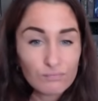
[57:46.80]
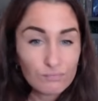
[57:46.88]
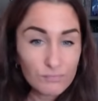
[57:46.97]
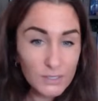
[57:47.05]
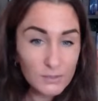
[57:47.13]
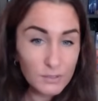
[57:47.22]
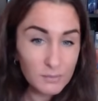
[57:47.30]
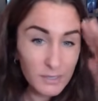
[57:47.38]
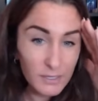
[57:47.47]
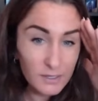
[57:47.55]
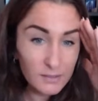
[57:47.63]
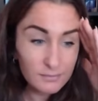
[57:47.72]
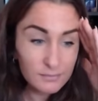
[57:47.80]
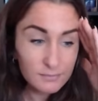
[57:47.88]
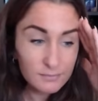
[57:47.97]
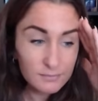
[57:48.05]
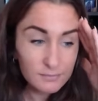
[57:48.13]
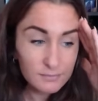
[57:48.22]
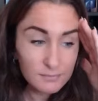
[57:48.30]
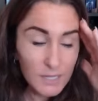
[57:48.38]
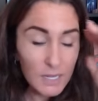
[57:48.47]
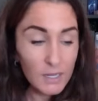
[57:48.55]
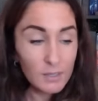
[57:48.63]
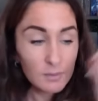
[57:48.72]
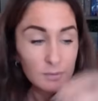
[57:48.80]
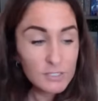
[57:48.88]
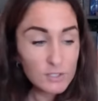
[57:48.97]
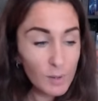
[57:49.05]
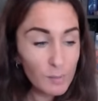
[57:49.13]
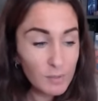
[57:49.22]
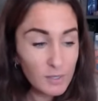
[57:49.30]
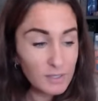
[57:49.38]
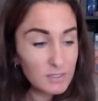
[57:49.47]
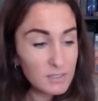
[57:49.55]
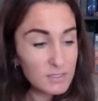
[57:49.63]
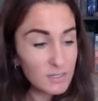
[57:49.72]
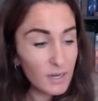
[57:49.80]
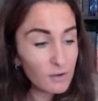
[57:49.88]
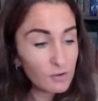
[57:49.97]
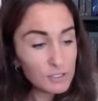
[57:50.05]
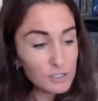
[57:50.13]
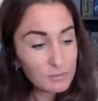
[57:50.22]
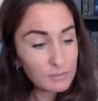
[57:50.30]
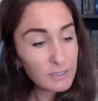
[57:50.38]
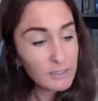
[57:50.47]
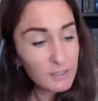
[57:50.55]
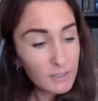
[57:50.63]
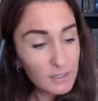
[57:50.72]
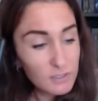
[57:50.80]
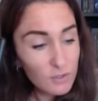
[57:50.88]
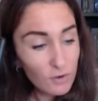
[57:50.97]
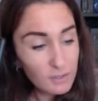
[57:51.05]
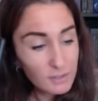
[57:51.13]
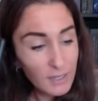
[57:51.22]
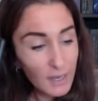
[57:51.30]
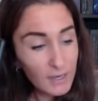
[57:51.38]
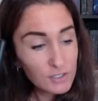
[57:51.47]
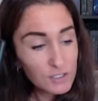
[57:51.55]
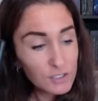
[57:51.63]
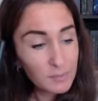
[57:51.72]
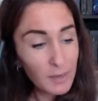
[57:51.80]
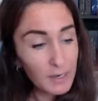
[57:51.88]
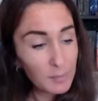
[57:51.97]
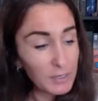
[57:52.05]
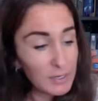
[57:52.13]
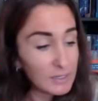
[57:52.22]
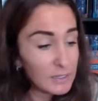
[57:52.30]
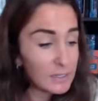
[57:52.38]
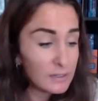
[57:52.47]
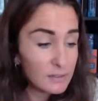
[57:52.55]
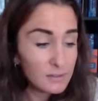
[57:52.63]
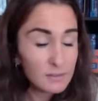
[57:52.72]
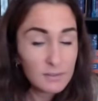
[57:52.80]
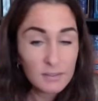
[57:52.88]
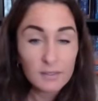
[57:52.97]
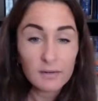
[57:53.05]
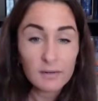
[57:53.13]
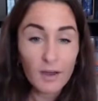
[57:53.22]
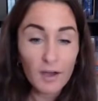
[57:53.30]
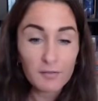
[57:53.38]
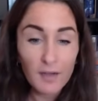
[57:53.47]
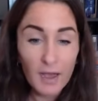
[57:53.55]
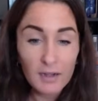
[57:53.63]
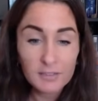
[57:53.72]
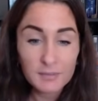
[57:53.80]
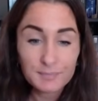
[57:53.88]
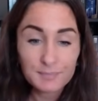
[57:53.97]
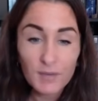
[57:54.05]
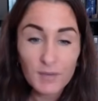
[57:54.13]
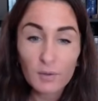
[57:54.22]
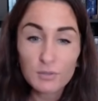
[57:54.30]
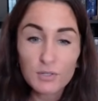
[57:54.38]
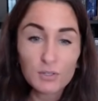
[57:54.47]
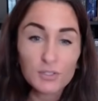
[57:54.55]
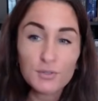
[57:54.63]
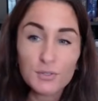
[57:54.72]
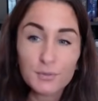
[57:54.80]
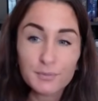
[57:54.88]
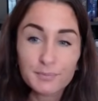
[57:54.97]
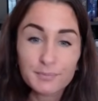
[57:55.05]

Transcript: That's what I'm getting. Please remember that this is an energy reading. It's all alleged, my opinion, not fact. I will talk to you soon.